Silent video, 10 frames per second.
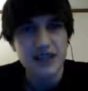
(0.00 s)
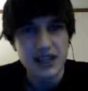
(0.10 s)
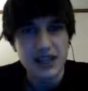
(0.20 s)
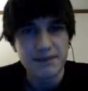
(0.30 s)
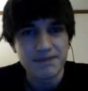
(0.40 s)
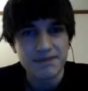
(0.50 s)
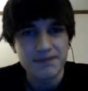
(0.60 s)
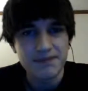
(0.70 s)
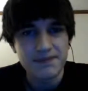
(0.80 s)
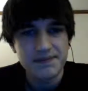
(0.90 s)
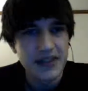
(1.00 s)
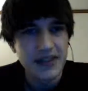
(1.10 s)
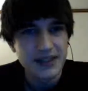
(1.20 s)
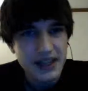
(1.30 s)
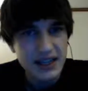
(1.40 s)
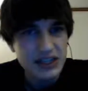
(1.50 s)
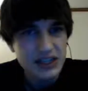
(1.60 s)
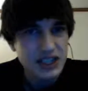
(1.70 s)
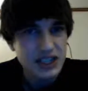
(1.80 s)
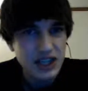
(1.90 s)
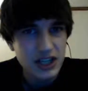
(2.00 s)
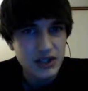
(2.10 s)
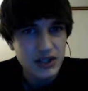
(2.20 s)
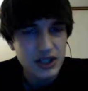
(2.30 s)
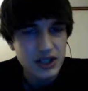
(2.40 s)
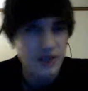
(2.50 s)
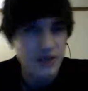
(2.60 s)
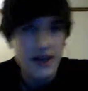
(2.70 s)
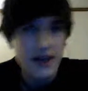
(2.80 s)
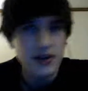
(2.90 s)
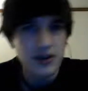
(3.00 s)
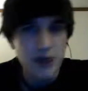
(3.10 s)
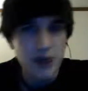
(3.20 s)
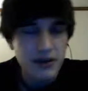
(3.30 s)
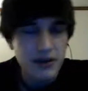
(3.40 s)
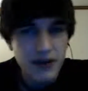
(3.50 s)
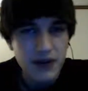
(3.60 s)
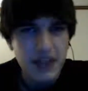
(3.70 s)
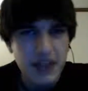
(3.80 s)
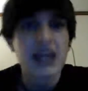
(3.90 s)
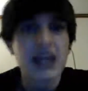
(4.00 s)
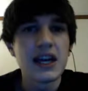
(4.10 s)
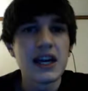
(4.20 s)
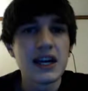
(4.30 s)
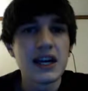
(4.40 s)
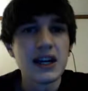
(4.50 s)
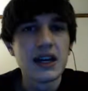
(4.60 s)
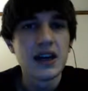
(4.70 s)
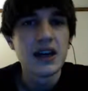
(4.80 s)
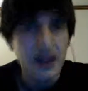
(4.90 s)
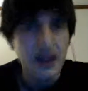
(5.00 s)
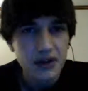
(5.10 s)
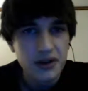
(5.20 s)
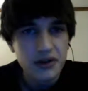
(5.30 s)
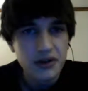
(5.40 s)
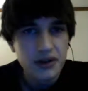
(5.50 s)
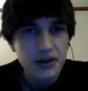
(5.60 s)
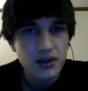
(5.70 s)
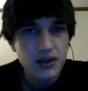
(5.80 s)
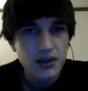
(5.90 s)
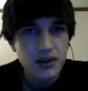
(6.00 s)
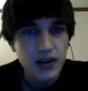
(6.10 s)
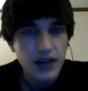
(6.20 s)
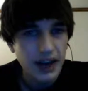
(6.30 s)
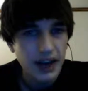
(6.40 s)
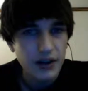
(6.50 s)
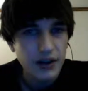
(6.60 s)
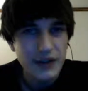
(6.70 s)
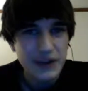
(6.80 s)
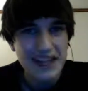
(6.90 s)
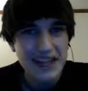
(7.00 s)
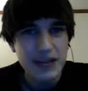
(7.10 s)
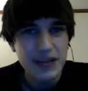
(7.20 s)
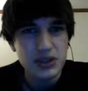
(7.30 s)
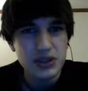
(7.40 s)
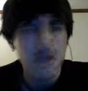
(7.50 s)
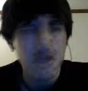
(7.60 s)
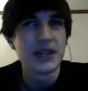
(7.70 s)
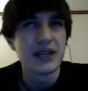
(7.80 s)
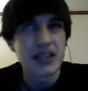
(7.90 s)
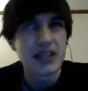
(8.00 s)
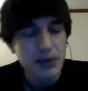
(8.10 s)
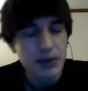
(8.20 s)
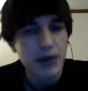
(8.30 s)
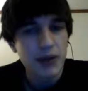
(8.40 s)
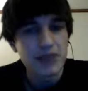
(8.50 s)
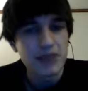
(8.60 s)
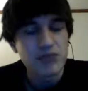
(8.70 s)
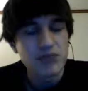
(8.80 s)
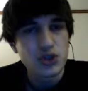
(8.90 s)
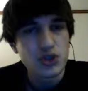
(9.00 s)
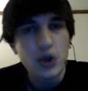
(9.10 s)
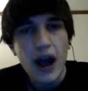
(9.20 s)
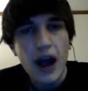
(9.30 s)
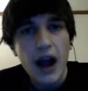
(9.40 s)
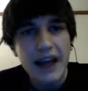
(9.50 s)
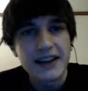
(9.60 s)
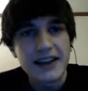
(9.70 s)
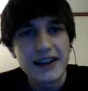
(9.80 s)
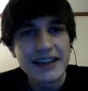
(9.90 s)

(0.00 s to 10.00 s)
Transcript: It's 11 to them. Not 600 or 500, whatever the fuck. 11. I don't know if he can get that through his skull, but he probably should try.